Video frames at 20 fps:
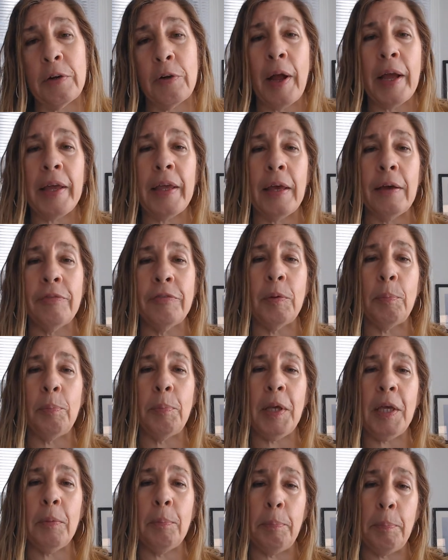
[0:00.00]
or I have to
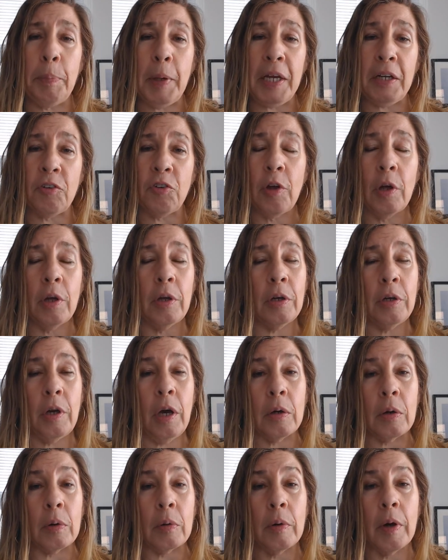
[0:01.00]
be a bitch.
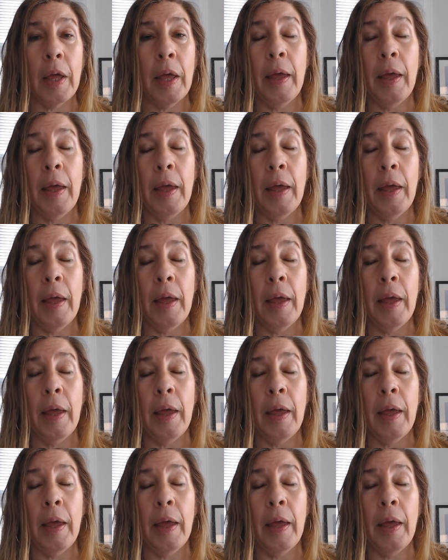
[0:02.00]
No.